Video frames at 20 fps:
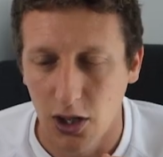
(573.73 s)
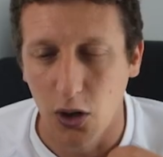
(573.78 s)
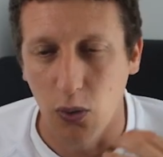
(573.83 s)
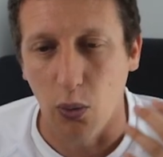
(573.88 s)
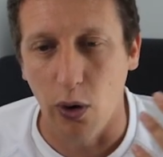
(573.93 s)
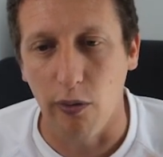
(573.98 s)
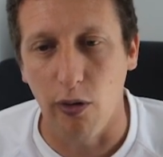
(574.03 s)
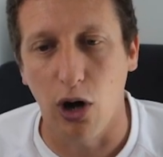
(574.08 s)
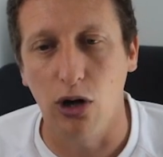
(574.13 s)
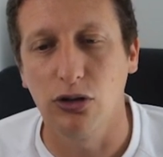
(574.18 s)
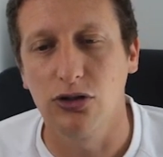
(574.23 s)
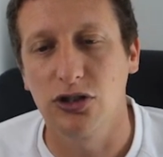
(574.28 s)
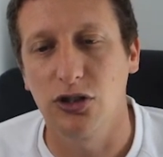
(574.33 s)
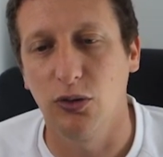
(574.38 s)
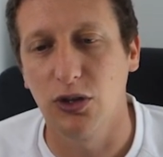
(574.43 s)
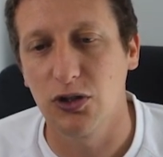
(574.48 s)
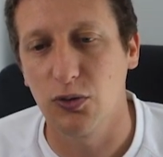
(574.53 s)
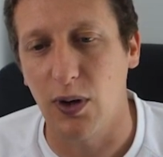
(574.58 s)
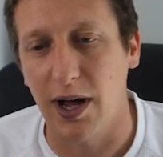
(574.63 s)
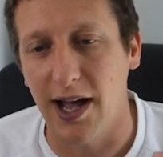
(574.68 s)
We're also
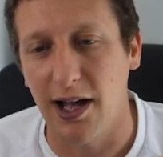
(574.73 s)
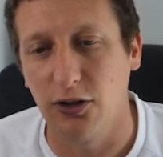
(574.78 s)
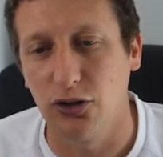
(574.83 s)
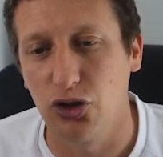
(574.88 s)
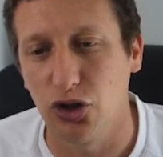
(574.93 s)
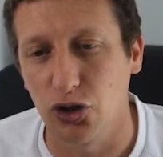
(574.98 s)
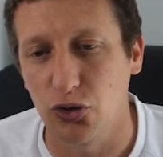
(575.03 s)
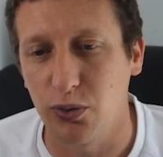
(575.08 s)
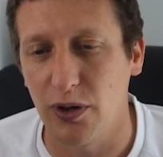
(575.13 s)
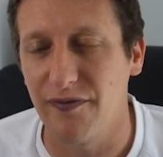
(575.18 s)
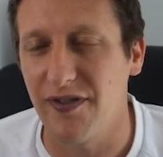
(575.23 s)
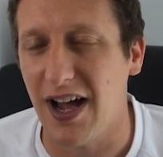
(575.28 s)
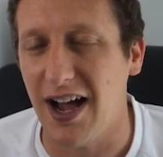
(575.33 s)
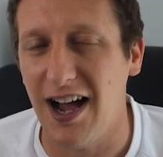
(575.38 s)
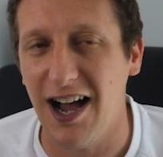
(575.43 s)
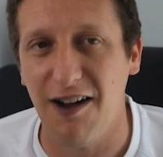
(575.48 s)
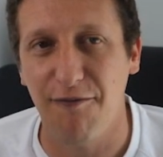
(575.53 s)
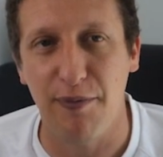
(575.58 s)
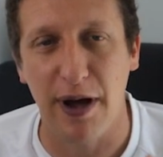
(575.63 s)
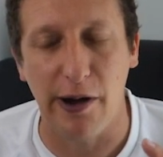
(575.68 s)
as well, just with the
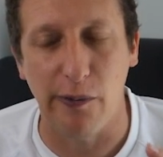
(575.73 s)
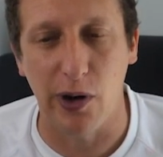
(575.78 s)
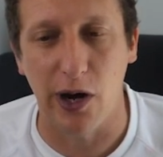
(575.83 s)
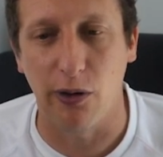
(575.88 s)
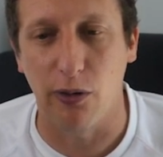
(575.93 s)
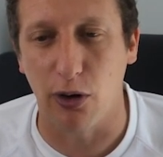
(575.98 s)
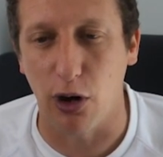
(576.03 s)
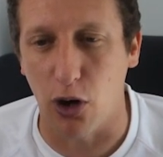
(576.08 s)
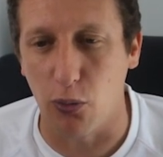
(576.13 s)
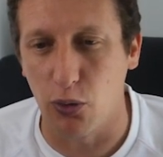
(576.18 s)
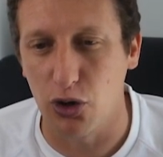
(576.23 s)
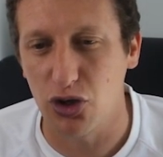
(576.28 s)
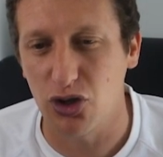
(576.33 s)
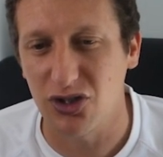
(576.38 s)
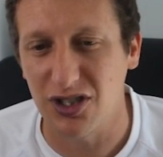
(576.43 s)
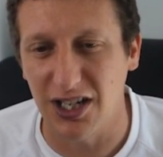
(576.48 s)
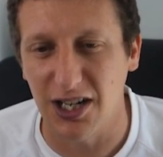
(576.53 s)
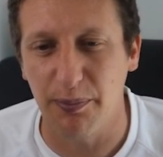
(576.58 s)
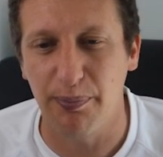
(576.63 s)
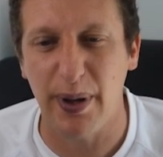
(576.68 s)
halfback while we're on, we're just
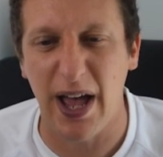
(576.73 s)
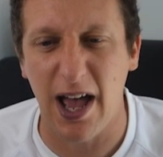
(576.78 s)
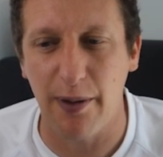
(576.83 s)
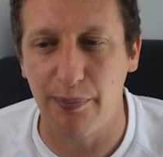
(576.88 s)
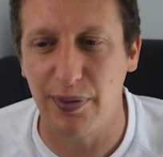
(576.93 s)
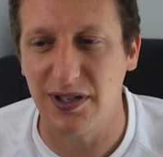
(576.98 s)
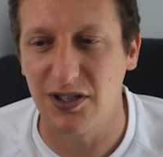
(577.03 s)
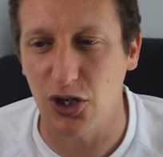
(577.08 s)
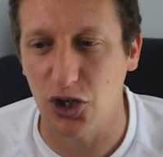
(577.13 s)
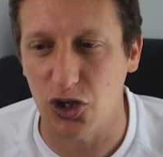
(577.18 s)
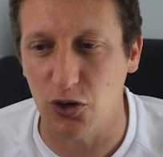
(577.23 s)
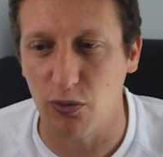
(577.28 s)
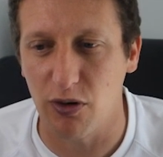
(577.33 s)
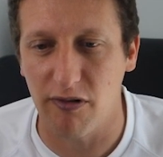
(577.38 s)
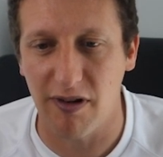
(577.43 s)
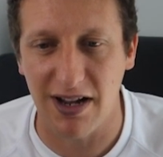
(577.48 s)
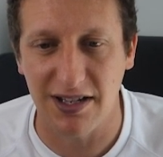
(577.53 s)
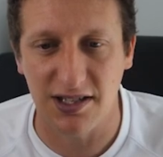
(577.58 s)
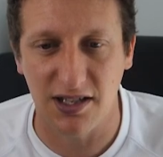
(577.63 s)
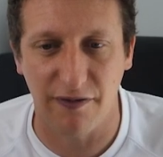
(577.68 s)
in a better position with
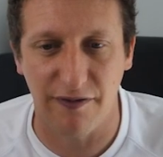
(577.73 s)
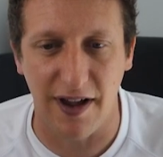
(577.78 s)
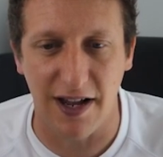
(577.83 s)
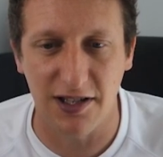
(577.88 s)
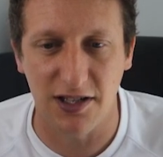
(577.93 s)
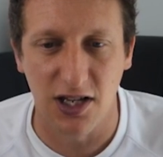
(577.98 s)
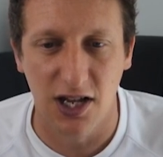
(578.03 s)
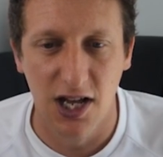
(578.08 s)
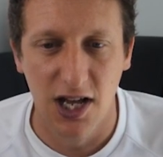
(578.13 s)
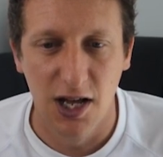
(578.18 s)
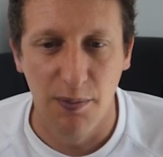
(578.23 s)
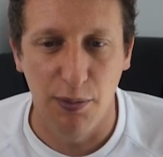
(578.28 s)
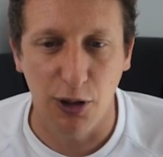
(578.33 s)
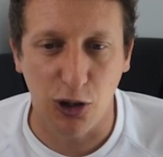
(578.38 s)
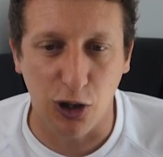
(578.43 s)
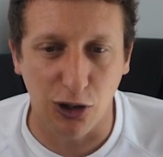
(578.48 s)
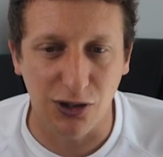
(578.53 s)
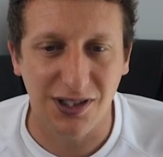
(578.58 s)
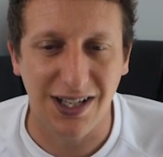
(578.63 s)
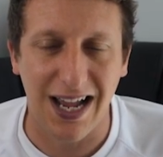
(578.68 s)
rest defence
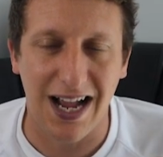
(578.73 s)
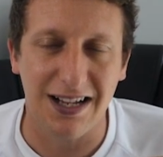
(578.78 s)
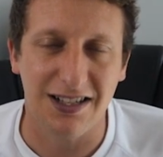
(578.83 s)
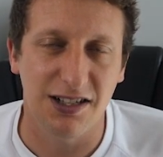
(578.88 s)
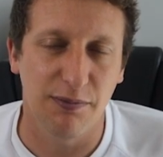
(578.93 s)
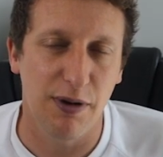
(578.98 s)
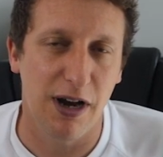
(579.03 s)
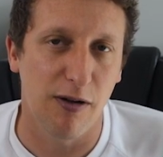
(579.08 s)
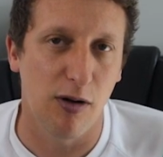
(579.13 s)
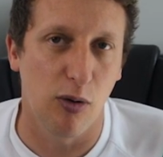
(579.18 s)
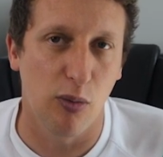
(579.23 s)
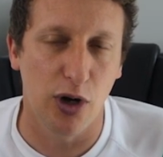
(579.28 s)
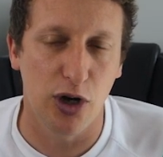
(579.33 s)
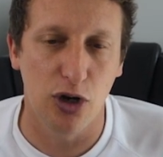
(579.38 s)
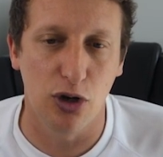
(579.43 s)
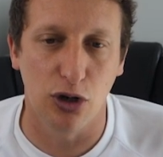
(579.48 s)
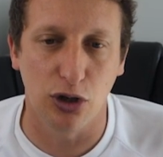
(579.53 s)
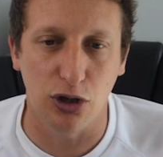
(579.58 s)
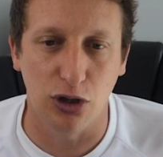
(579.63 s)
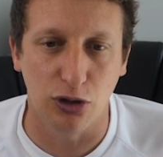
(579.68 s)
because Casemiro, we
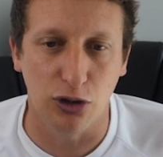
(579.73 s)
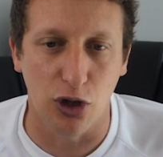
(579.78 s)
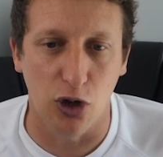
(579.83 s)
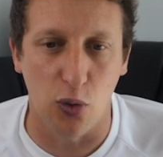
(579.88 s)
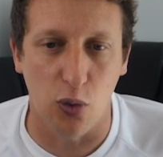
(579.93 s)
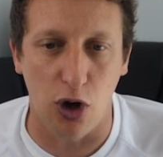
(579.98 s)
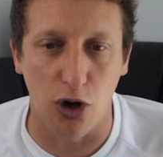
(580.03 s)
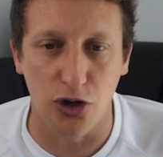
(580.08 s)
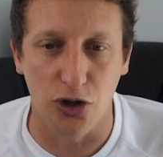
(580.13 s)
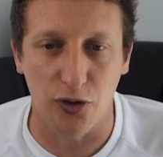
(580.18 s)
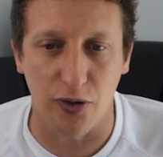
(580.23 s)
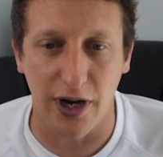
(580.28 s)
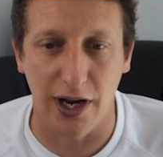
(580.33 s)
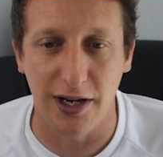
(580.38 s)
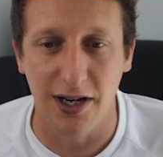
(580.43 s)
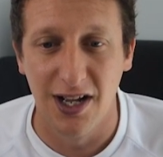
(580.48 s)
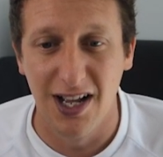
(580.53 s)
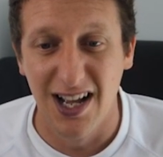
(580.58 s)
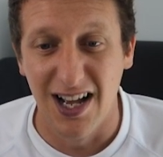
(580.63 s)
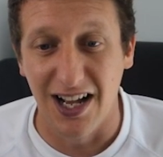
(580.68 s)
know, can go wandering.
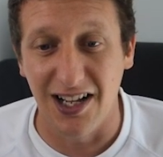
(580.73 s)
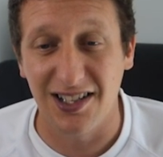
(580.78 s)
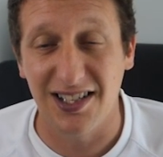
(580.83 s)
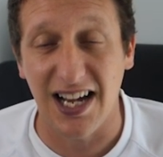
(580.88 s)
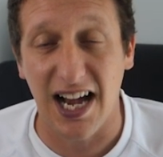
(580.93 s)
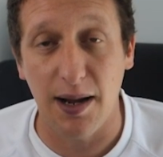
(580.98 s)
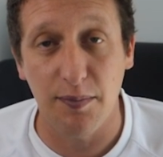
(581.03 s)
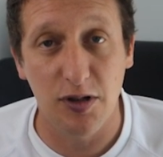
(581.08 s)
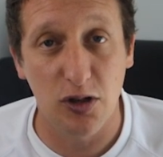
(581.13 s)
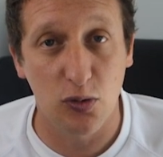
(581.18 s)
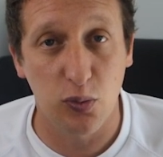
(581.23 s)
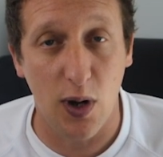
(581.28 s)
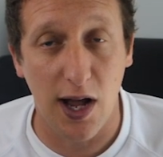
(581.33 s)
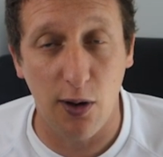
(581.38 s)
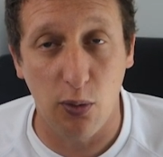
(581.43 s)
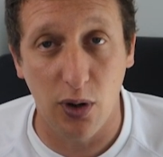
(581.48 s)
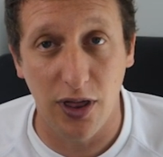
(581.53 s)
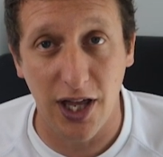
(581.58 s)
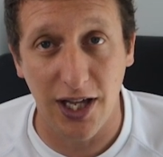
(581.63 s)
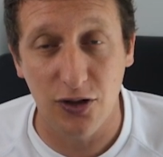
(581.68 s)
At times as well,
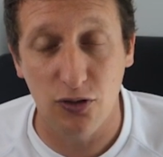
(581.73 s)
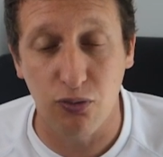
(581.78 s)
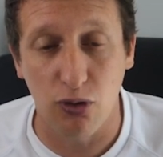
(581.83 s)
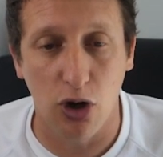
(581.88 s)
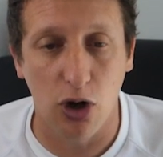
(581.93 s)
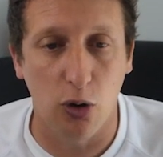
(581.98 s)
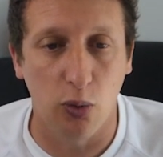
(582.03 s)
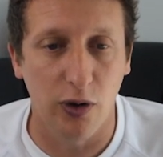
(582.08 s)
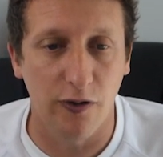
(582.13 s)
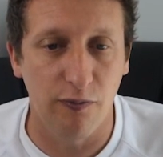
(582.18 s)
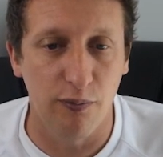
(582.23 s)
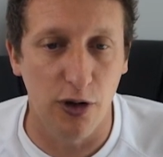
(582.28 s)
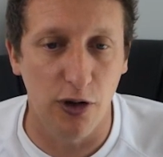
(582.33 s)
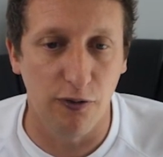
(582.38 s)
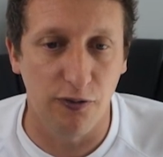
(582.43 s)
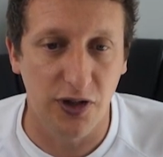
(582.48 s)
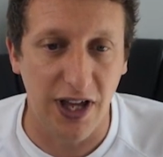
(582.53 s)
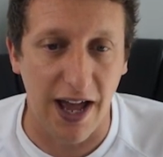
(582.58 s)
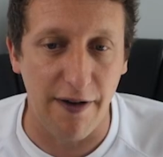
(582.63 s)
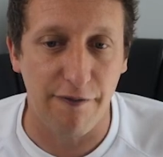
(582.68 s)
with his role, we've
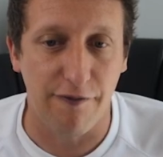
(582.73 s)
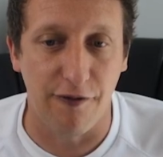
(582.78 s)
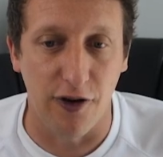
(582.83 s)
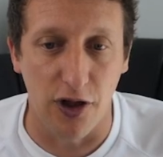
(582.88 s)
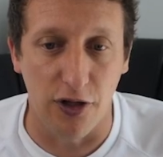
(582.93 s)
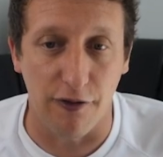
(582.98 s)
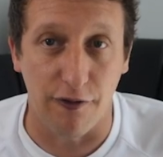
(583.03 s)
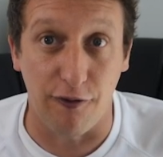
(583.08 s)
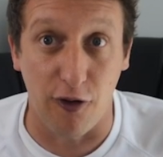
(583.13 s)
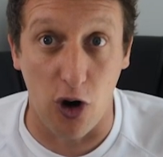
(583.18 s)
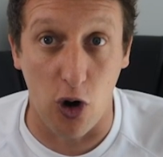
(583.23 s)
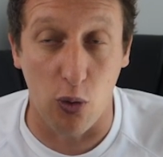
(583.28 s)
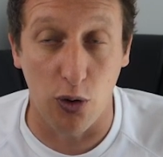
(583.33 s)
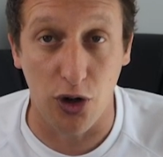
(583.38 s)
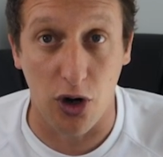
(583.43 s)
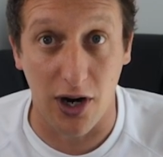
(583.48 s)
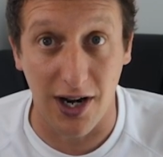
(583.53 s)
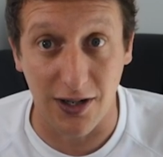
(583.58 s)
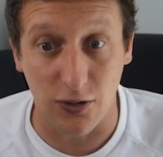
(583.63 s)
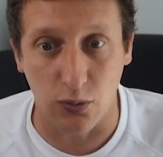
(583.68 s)
moved get further forward
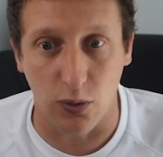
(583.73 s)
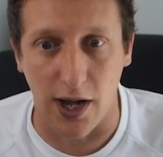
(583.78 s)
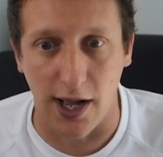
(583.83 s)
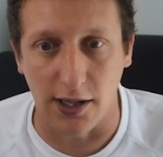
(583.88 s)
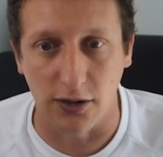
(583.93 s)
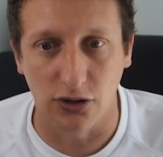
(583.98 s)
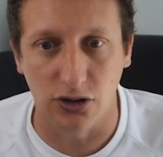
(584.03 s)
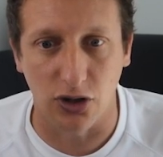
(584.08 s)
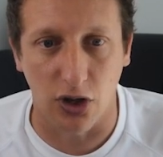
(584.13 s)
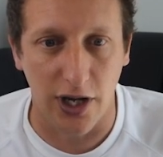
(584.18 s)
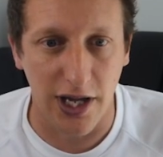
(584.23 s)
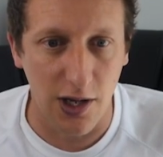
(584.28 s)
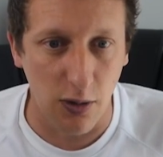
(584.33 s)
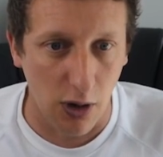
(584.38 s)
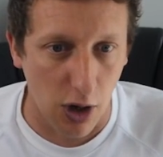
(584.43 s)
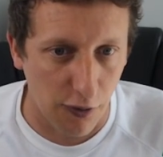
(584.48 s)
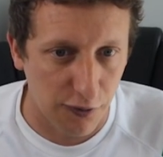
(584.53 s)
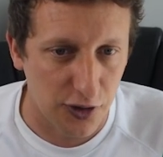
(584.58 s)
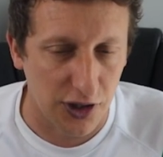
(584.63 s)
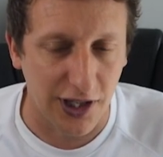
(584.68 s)
on as well, so he'll
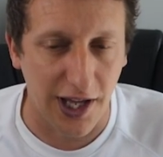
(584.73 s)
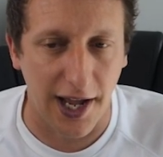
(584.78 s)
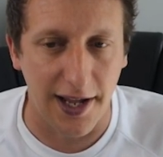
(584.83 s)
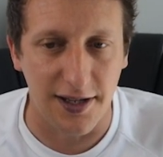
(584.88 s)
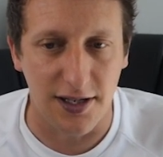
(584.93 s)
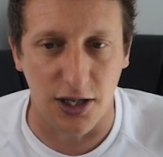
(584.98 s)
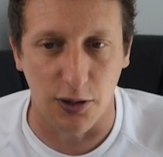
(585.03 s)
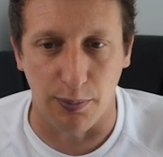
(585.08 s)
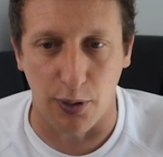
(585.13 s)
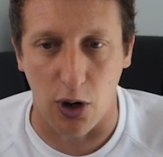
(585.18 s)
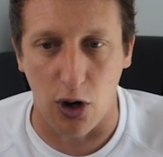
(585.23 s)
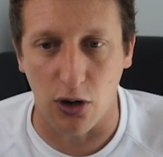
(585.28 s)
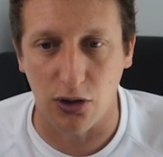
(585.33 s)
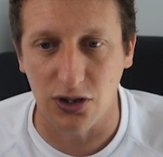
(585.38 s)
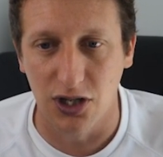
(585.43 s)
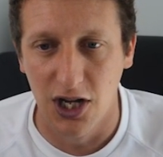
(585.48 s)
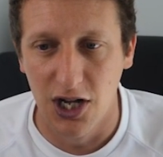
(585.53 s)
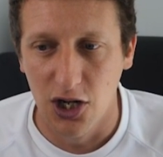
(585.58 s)
often get into the box.